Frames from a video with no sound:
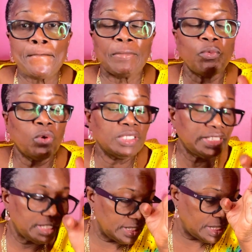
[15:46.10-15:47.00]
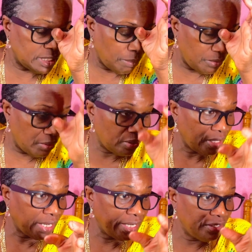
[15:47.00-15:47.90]
once it's summer
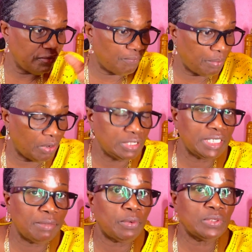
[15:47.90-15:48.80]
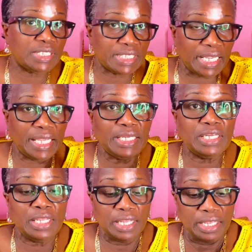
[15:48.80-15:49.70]
and you've planted them outside,
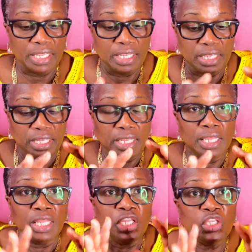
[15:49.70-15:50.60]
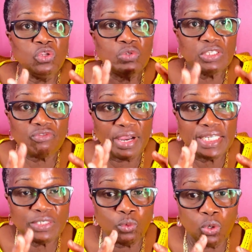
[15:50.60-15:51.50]
use the
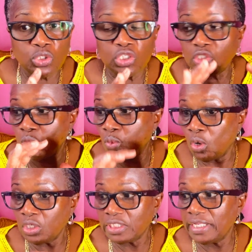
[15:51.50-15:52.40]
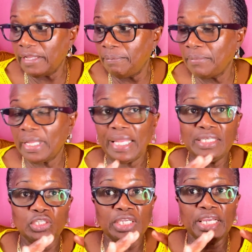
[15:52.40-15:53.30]
rice water to water them, and
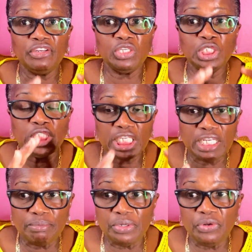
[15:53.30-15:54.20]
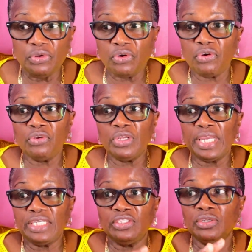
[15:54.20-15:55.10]
you get your chicken manure, you
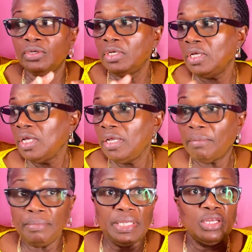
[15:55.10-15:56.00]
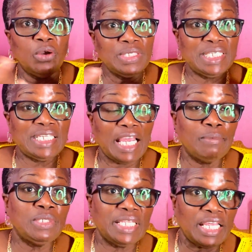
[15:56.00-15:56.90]
get your, I mean, now is the time
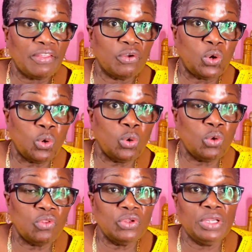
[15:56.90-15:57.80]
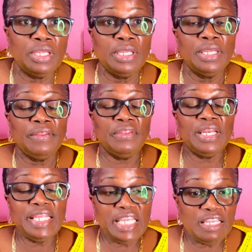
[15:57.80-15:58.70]
to gather all the
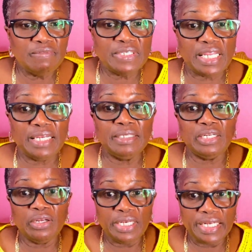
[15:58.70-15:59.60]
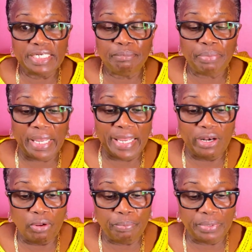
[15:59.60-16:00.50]
leaves and, you know, let it pile
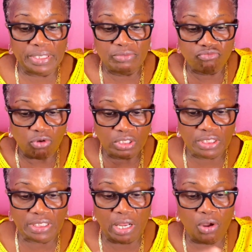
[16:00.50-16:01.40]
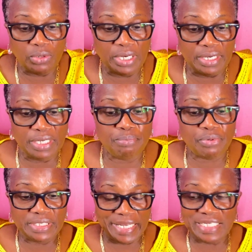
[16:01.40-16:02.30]
up and rot down, and it
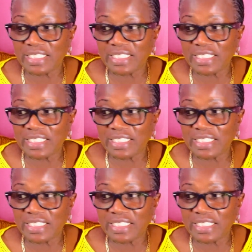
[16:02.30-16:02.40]
protects